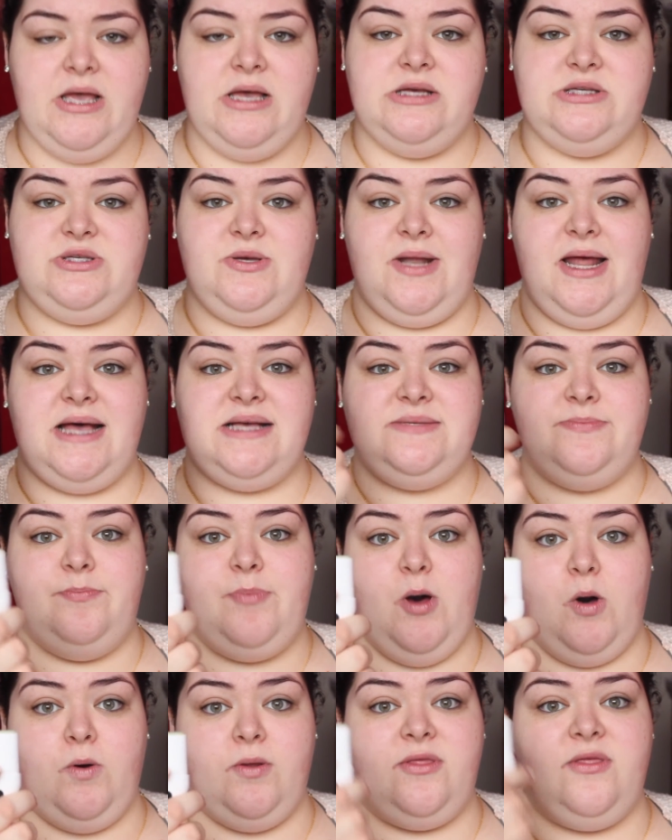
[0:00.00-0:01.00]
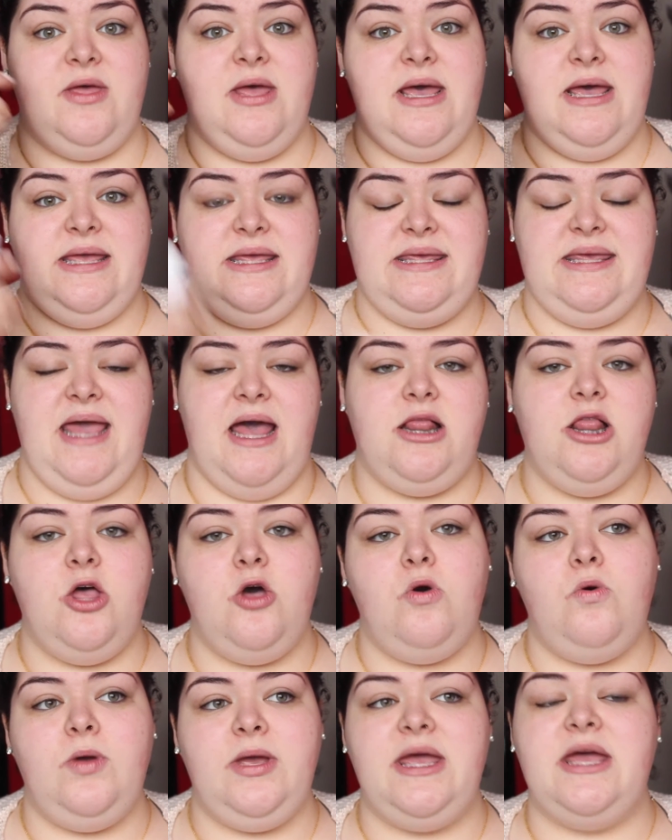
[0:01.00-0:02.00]
So it has both.
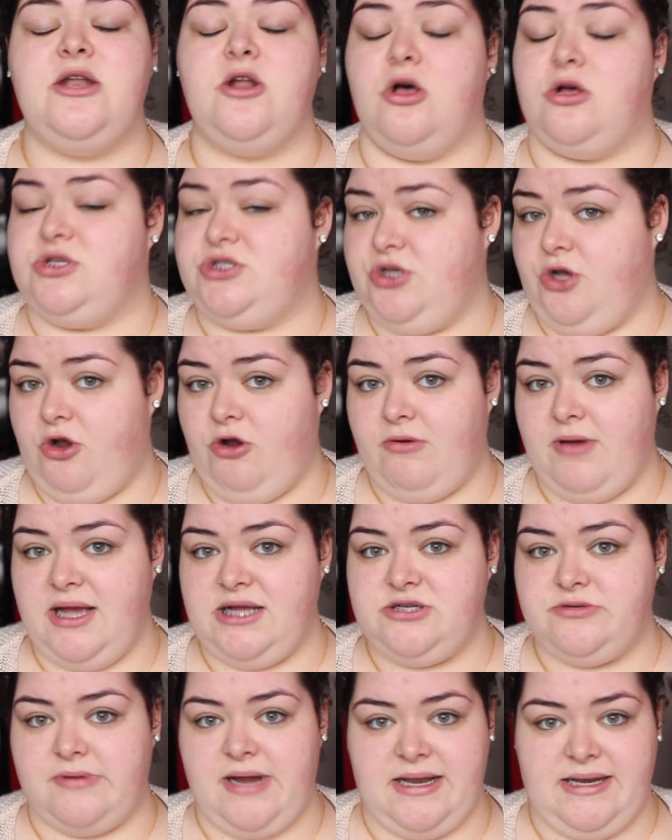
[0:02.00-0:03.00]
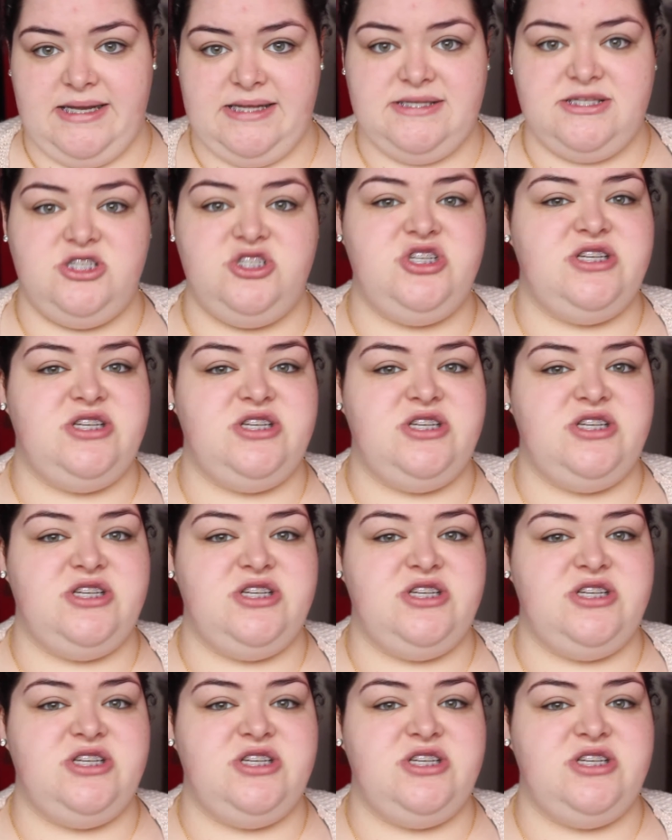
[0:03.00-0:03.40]
Yellow can also correct redness,